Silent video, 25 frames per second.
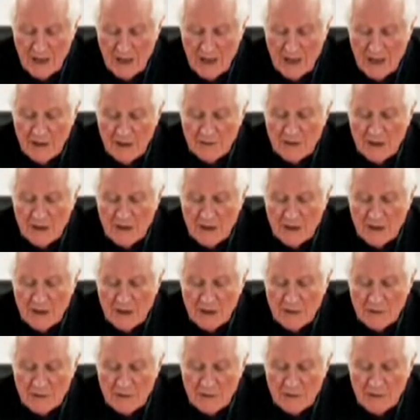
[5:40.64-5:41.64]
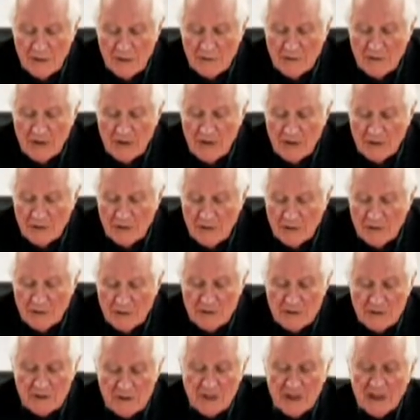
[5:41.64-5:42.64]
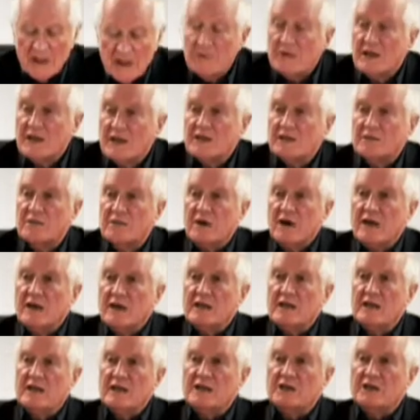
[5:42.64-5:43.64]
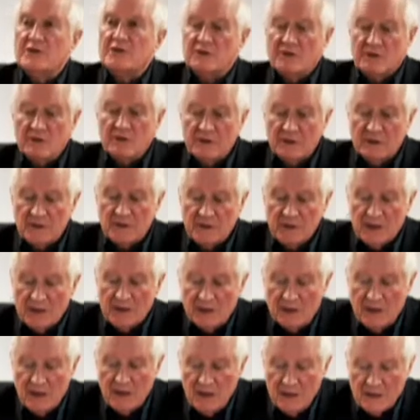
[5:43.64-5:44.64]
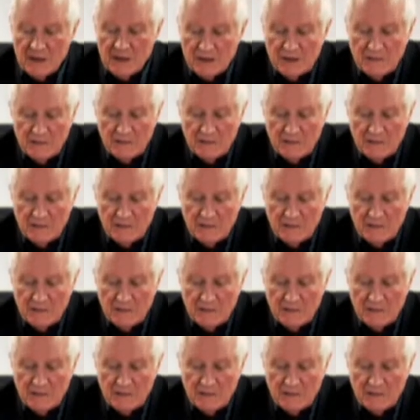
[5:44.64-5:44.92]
I would argue even now that I wasn't seeking to undermine Ian's role as the creator,